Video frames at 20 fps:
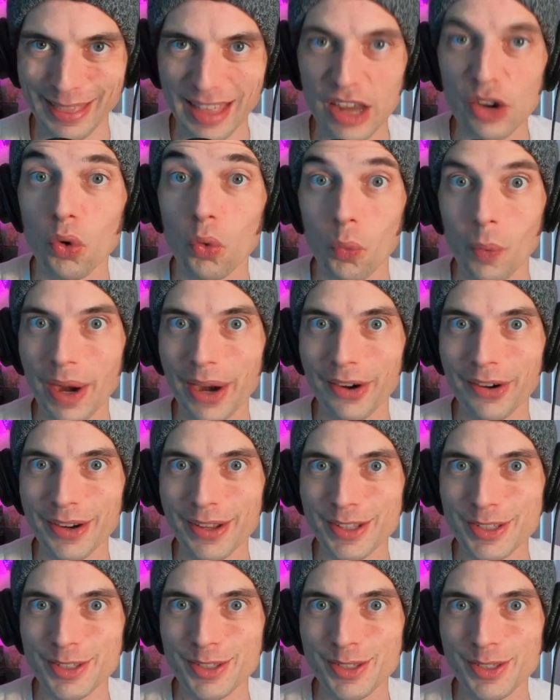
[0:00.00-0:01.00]
That
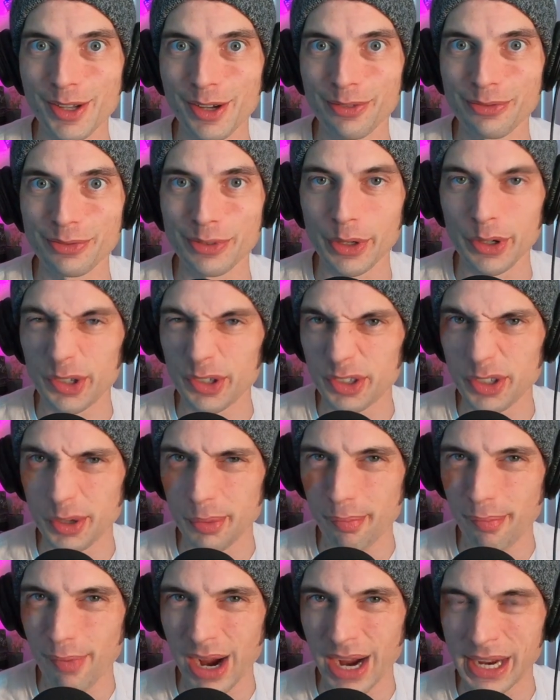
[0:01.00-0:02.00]
awareness of your
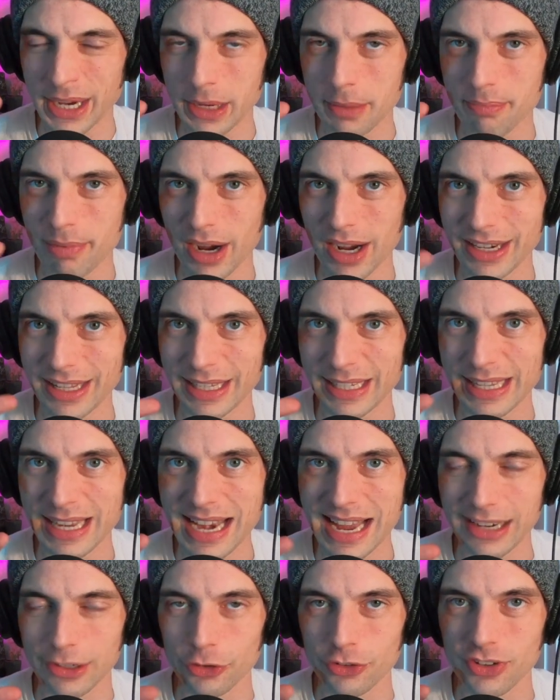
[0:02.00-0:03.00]
mind body
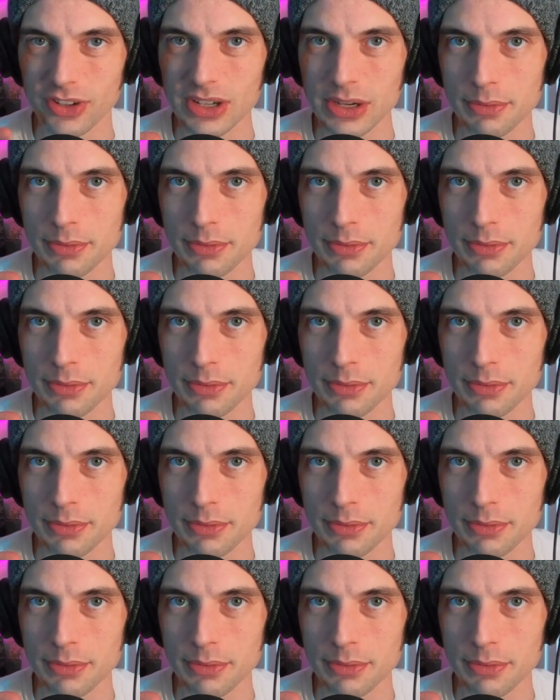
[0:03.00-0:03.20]
connection,